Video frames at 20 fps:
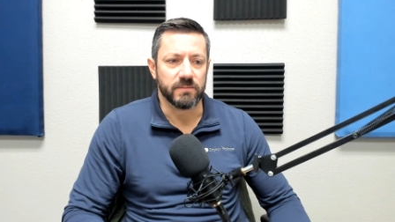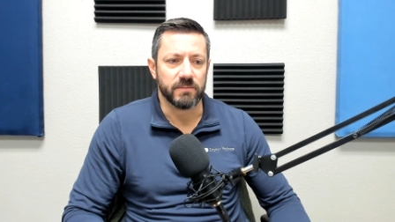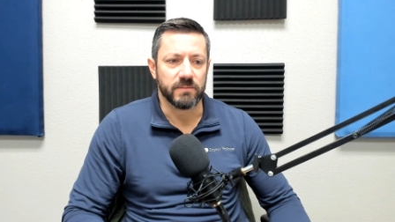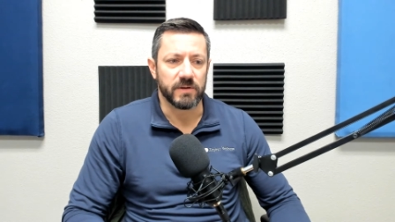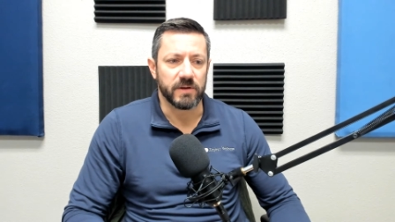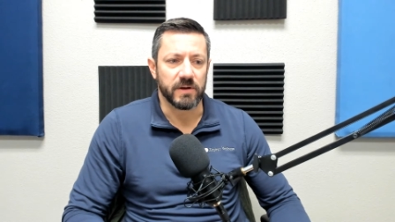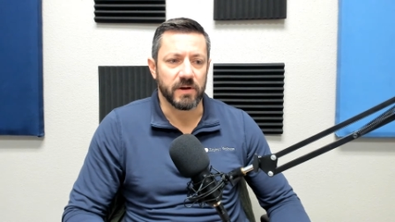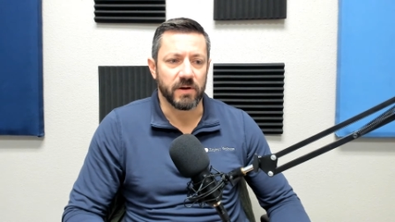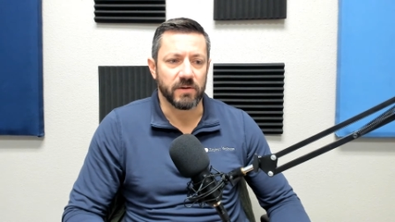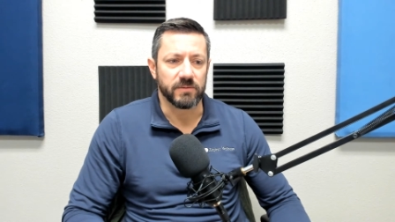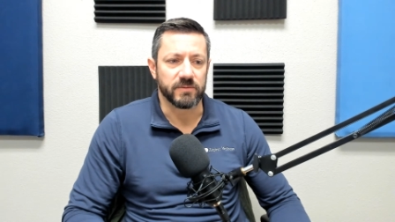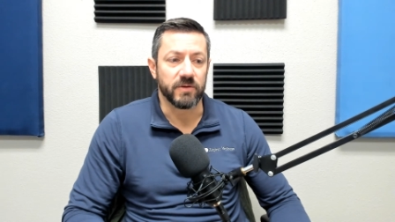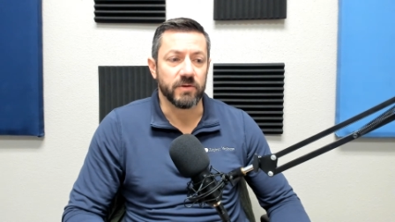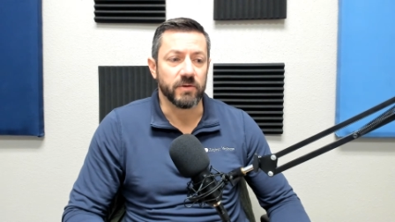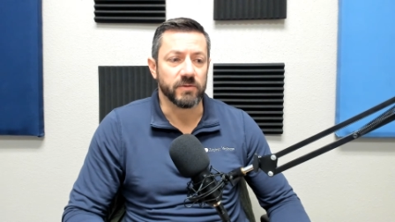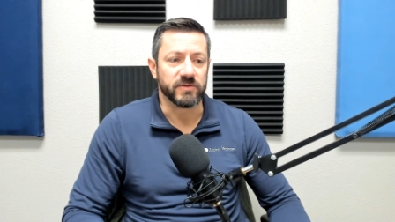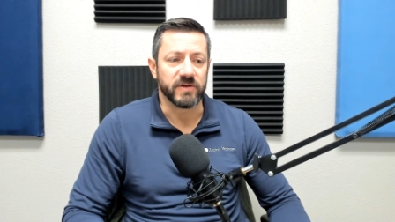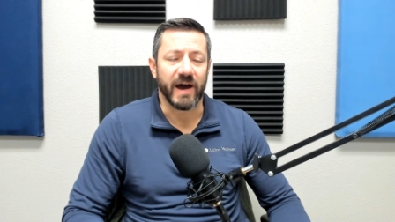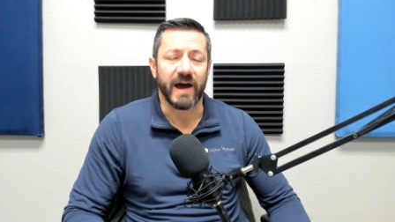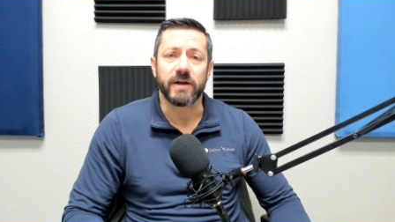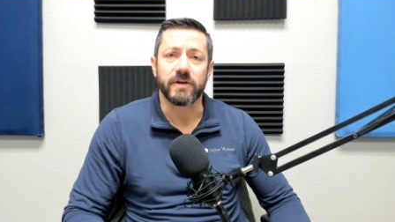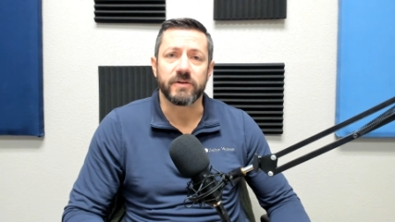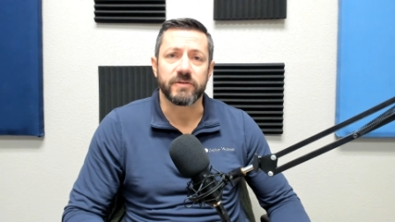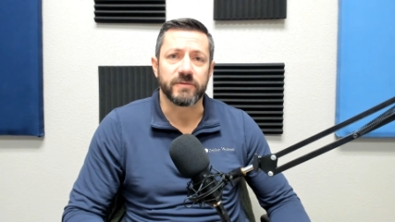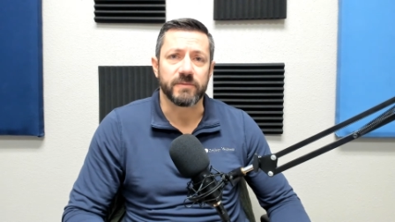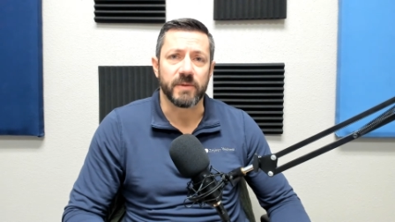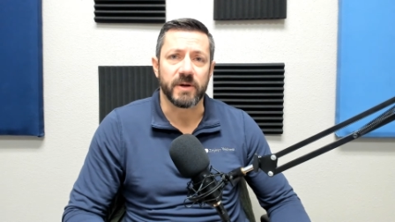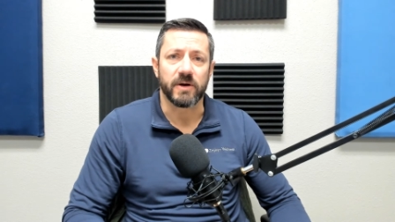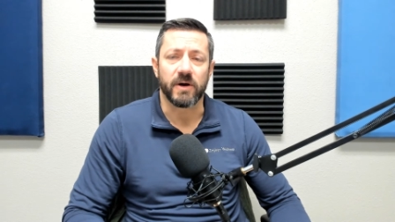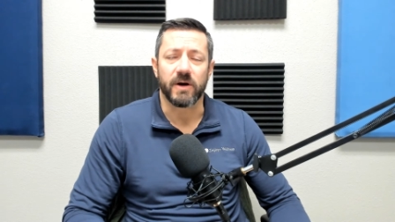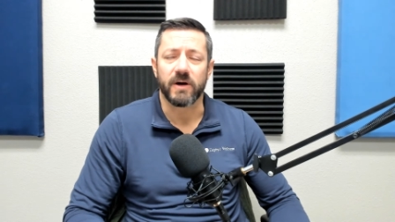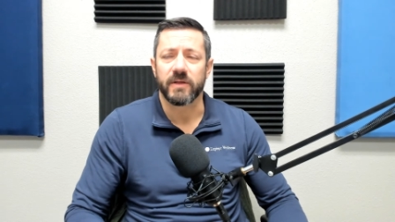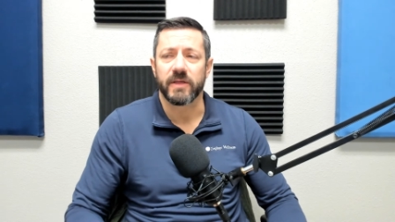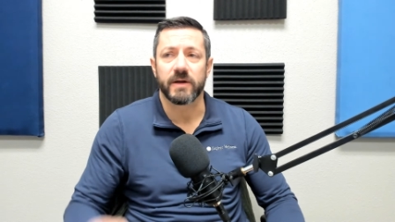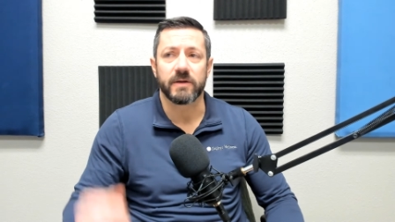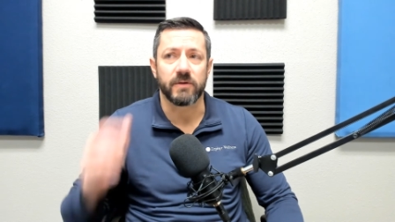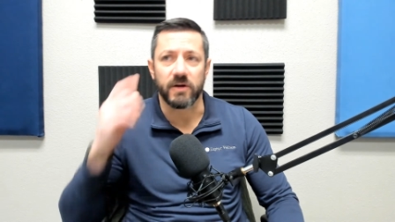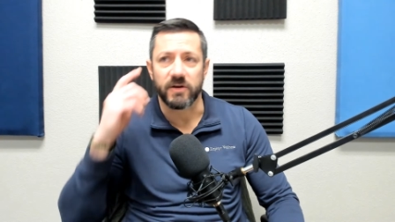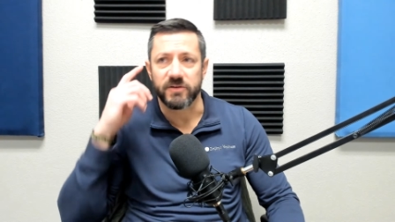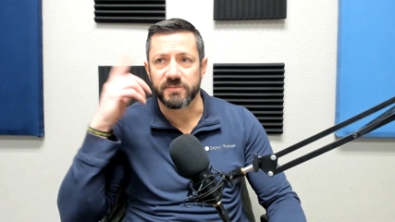you know, new tires for my car, that
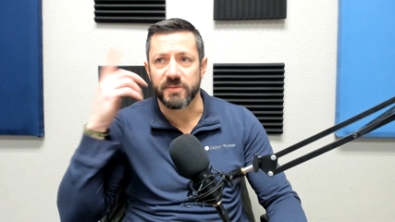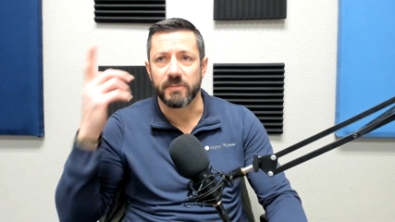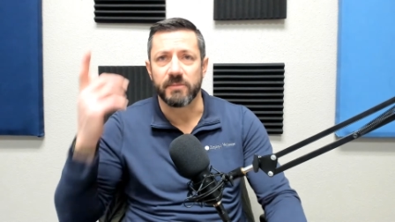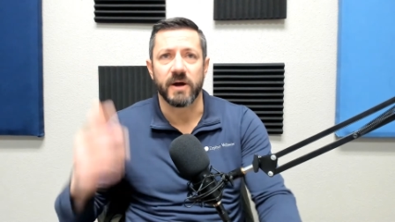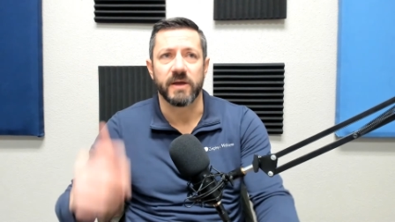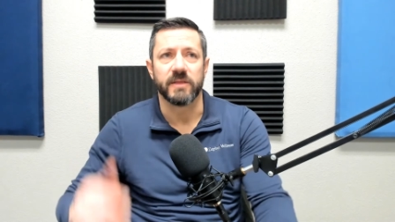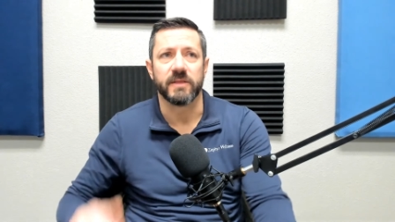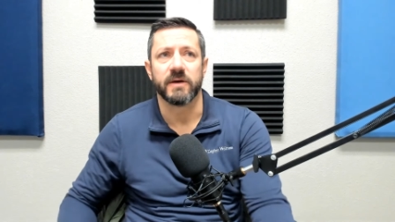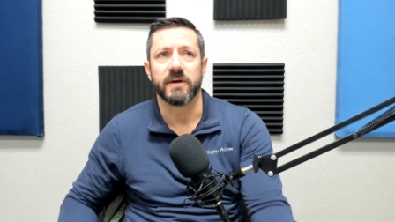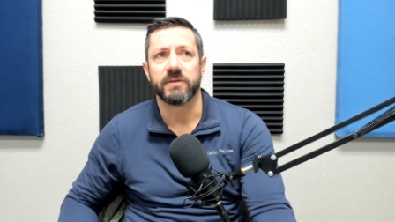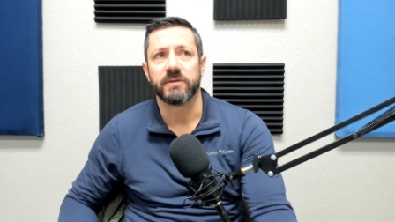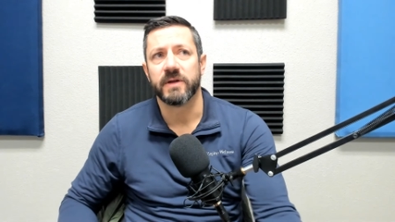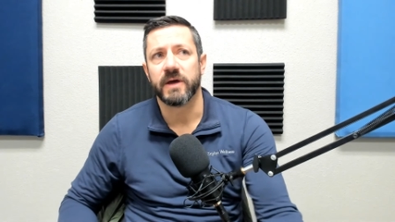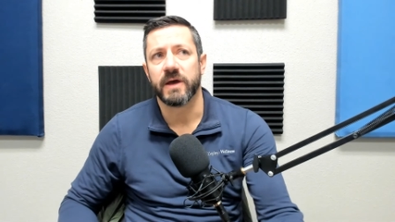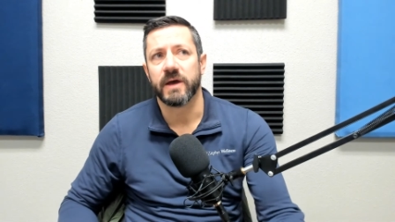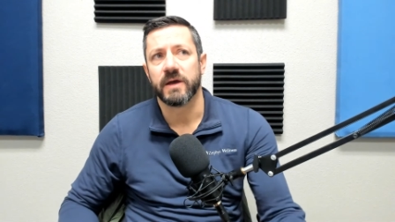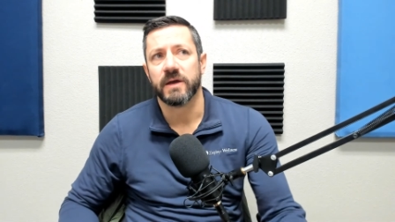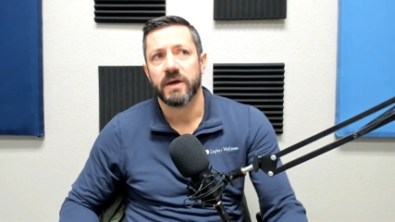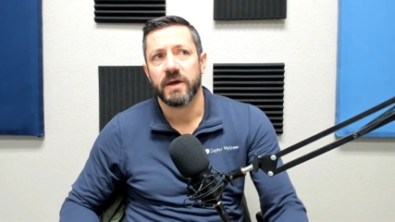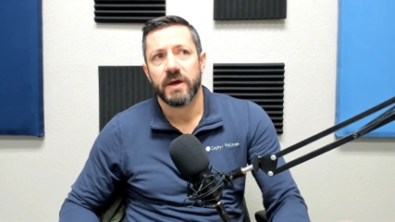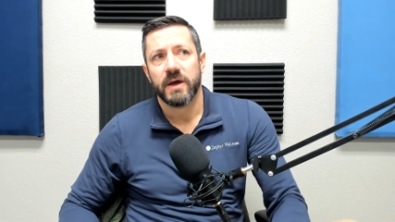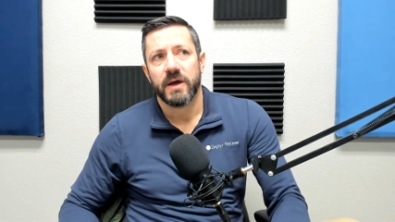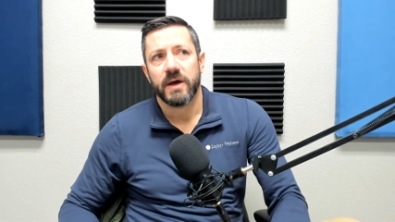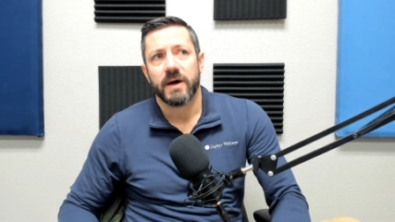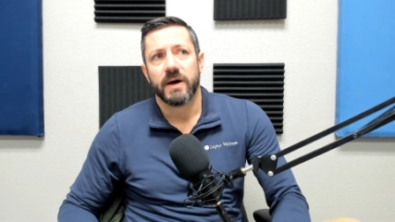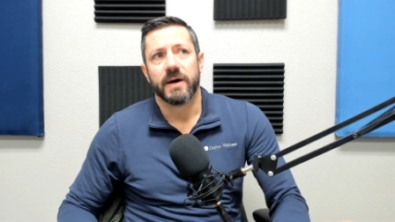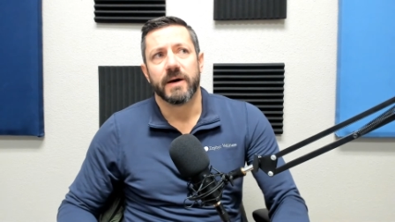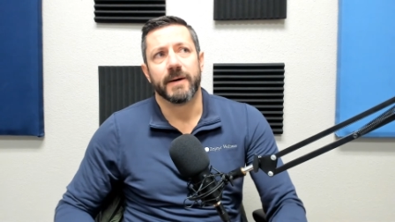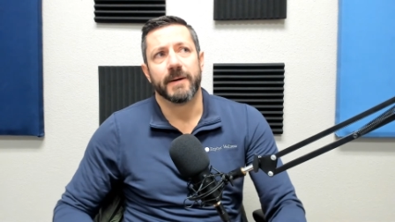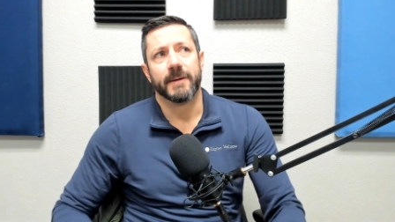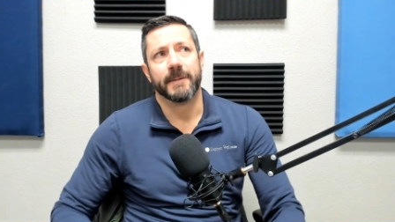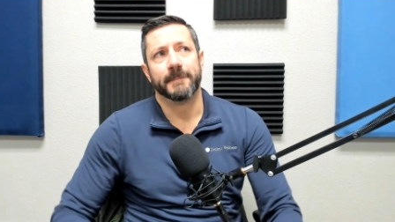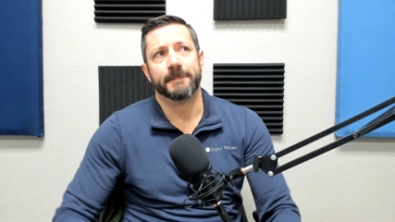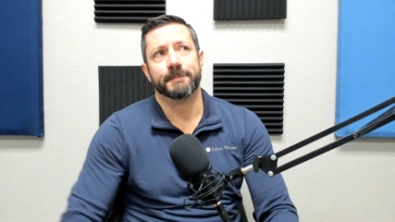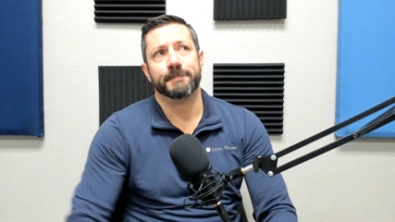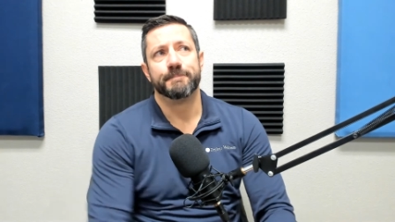crossed my mind the other day. Um,